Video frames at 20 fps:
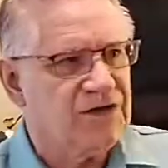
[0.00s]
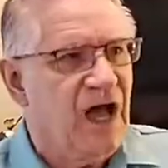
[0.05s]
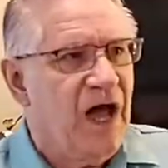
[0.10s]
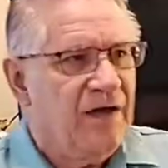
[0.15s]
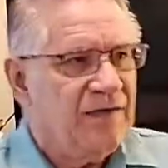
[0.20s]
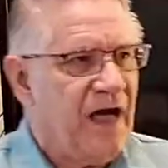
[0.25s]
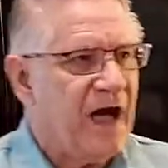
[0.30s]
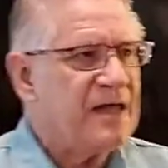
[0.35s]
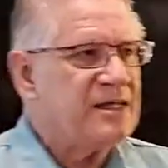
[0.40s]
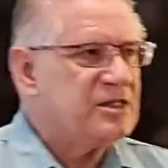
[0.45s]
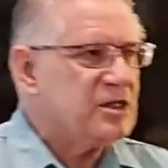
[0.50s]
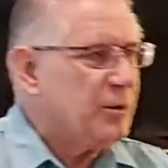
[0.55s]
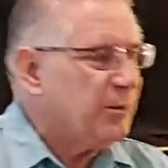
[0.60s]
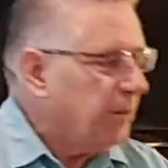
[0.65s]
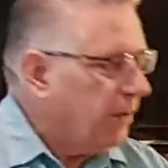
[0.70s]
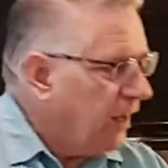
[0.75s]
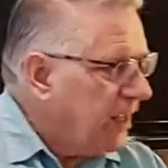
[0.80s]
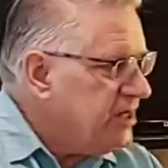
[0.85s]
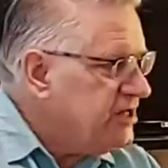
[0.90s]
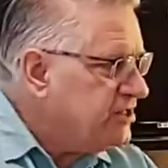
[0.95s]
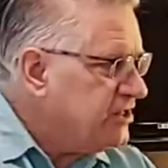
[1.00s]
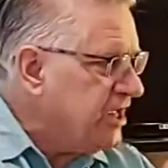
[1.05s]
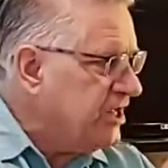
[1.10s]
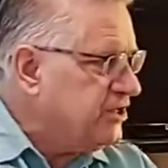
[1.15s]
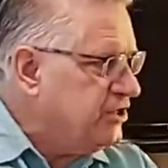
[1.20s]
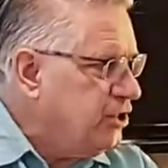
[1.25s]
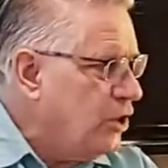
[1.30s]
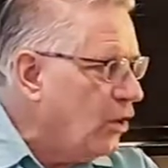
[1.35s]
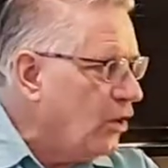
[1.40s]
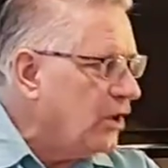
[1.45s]
That's the place that
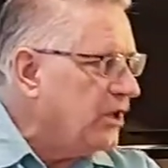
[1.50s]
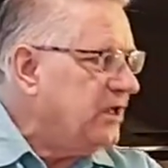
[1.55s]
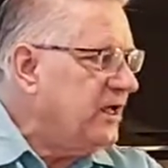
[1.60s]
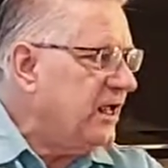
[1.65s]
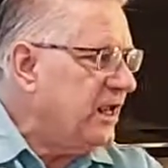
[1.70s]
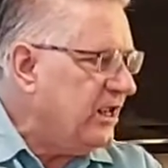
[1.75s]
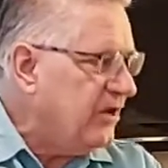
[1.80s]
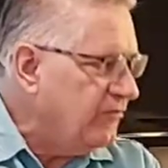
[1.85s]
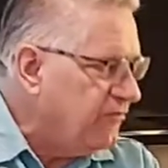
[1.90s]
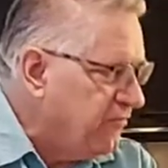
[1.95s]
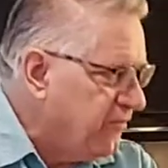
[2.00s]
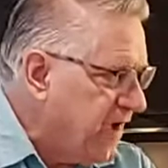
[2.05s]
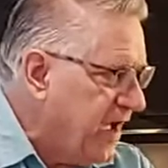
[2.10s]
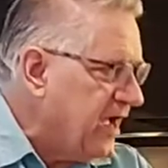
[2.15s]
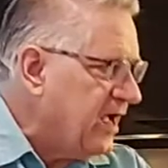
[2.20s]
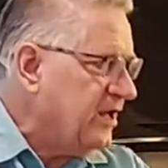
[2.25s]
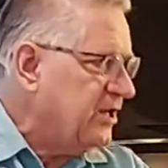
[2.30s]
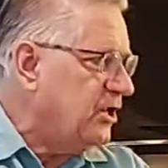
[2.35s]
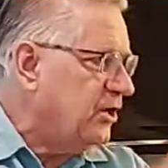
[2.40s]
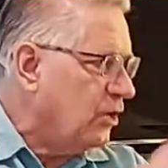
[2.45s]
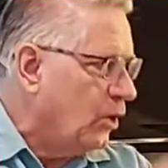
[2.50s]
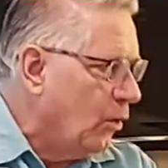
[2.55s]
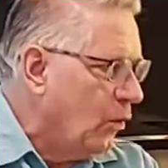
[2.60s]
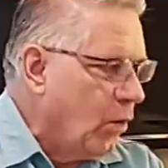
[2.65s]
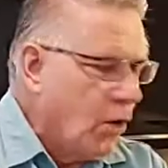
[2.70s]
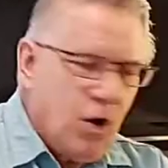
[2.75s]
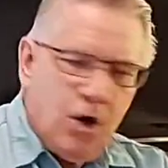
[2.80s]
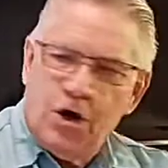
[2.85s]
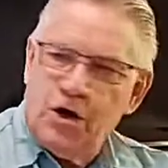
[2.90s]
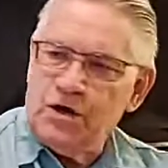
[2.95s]
you are getting fed the
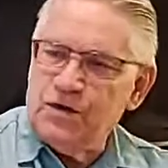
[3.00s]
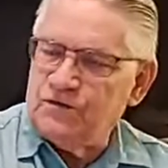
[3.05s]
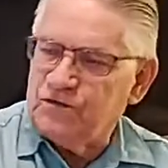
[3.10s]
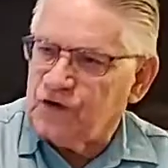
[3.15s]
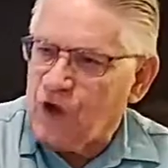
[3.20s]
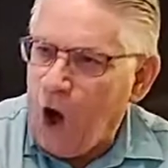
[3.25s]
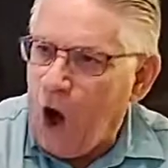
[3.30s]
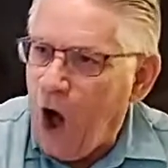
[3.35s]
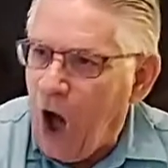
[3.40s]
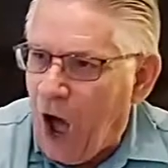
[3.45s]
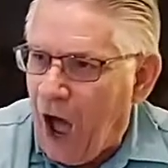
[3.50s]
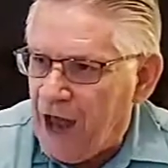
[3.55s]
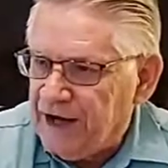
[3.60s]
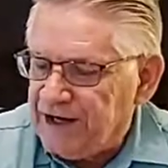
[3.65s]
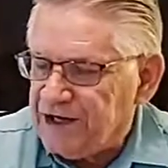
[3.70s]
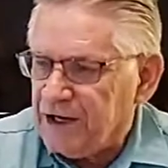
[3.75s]
word of God.